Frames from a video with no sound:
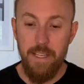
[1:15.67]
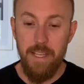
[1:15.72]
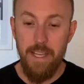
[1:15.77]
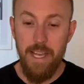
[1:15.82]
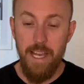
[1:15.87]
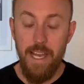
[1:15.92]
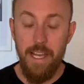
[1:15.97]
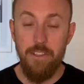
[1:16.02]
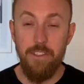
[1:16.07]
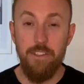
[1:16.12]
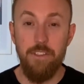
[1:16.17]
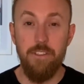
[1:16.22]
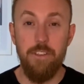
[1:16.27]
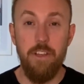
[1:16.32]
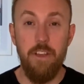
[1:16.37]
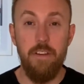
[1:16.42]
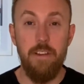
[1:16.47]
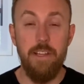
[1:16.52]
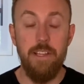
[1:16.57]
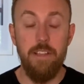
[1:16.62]
As you're
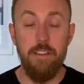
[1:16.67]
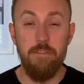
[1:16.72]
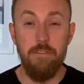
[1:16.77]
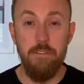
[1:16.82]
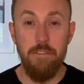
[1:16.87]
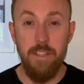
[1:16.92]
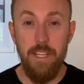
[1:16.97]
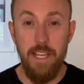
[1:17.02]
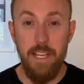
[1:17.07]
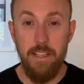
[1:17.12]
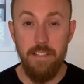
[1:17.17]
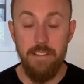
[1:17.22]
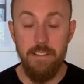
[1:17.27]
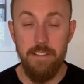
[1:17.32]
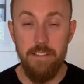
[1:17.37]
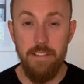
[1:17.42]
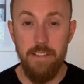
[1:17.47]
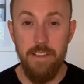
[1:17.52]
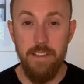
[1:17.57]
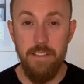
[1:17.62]
going through the
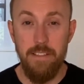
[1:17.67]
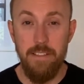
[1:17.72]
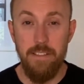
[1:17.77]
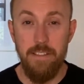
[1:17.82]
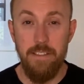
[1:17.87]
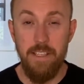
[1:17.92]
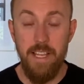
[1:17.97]
exercises,